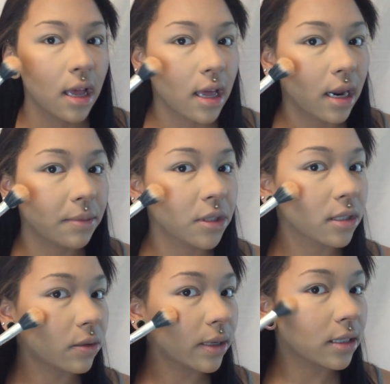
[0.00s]
And I'm
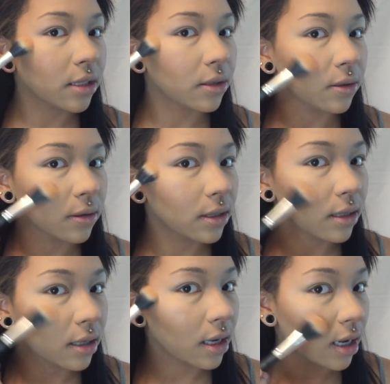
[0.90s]
just going to
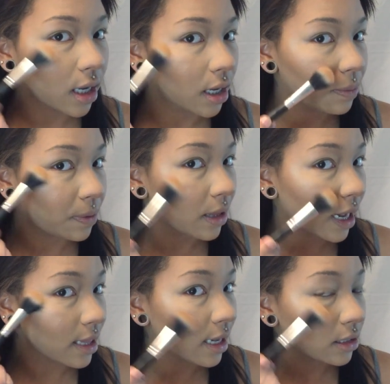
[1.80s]

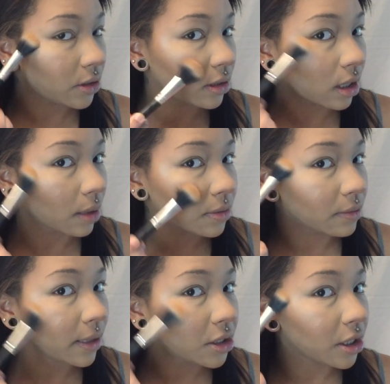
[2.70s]
apply that to the tops of my